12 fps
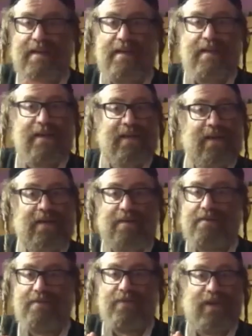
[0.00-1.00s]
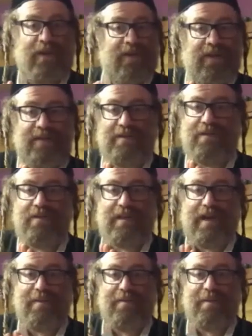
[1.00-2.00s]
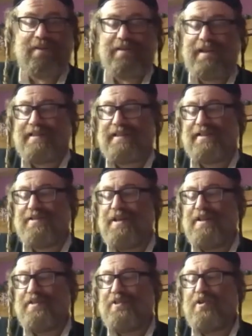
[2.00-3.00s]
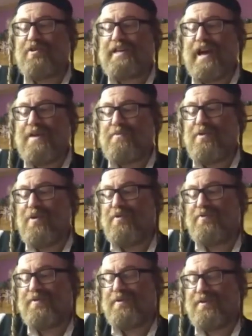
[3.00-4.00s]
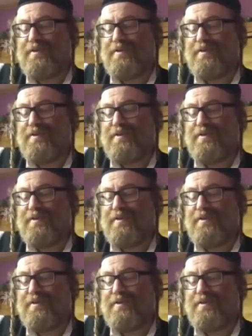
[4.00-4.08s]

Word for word: yeah, yeah, yeah, yeah, yeah. There, there is no time on that, no time off.